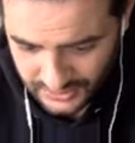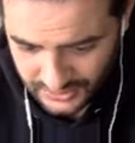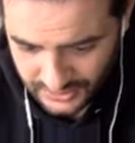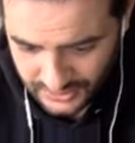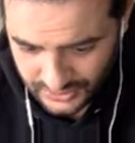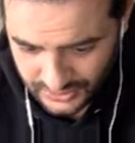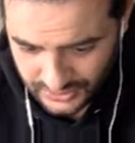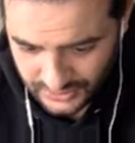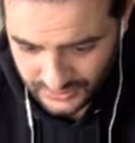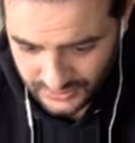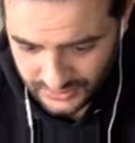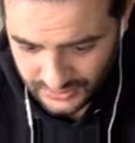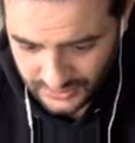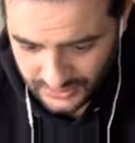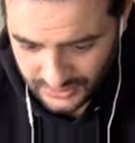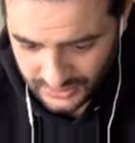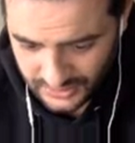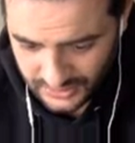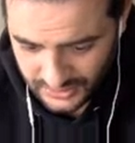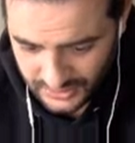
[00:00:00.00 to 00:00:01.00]
So
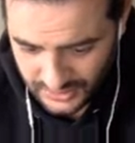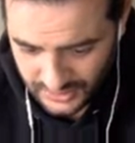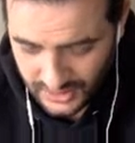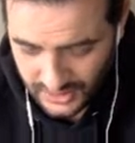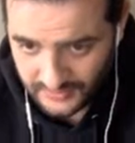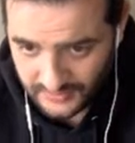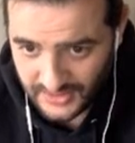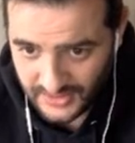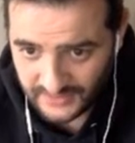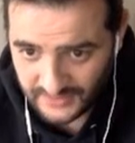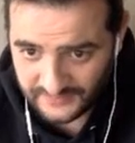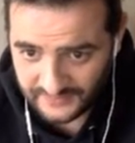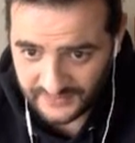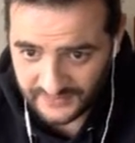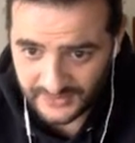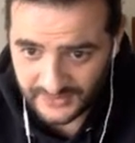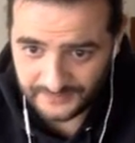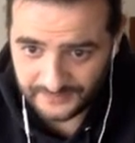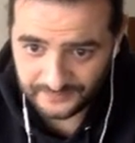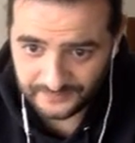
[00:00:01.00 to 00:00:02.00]
I'm not a
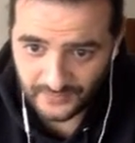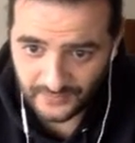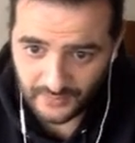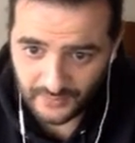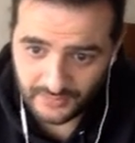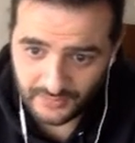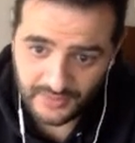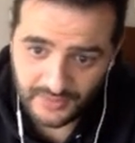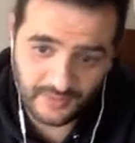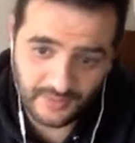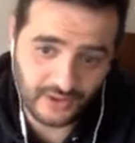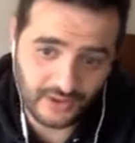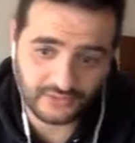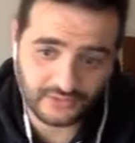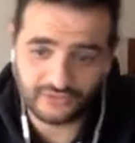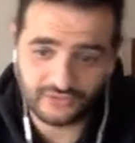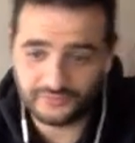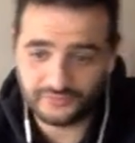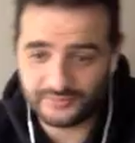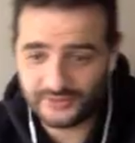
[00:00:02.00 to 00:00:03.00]
fan. But maybe
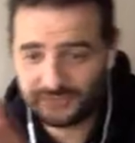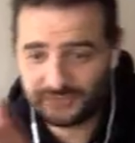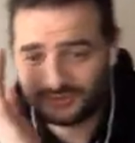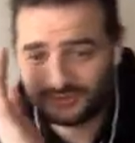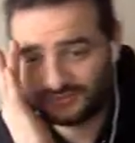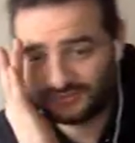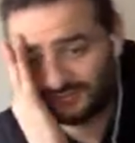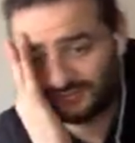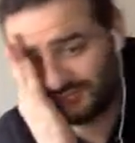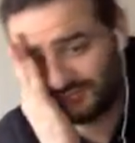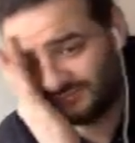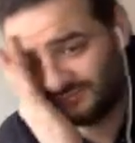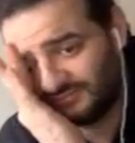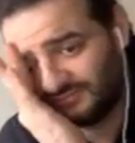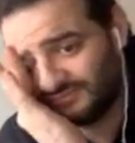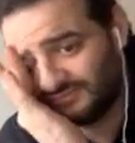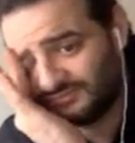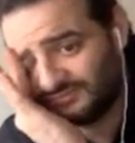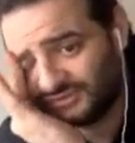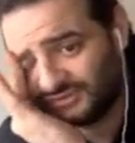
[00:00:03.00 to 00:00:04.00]
I'll lose Plumlee.
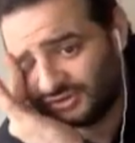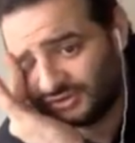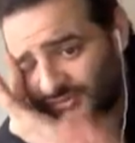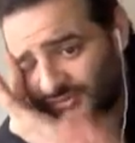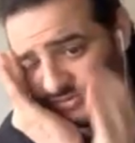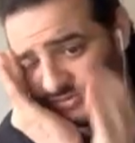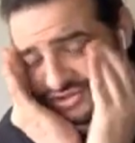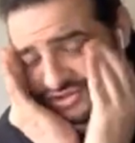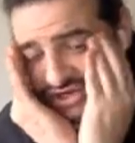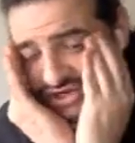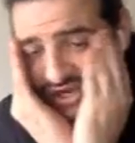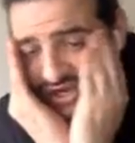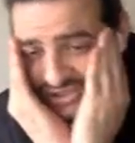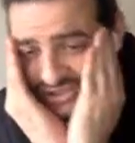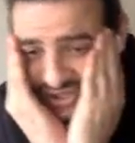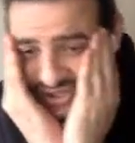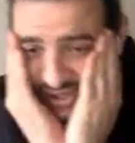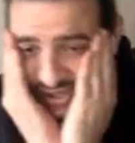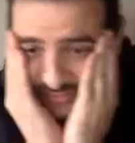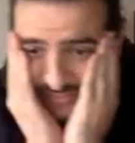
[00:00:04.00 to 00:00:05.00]
Maybe
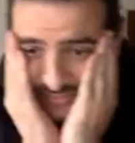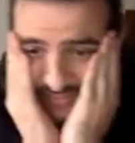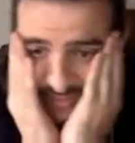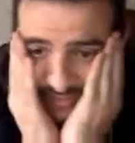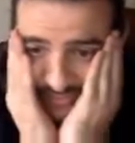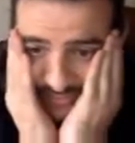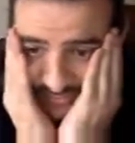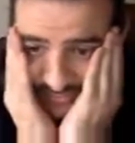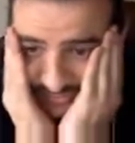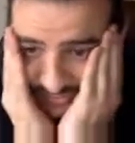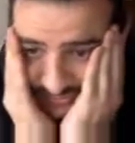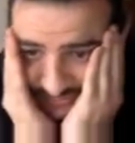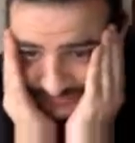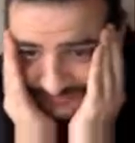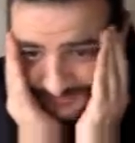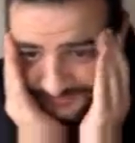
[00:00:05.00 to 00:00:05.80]
Jaja will be my pivot.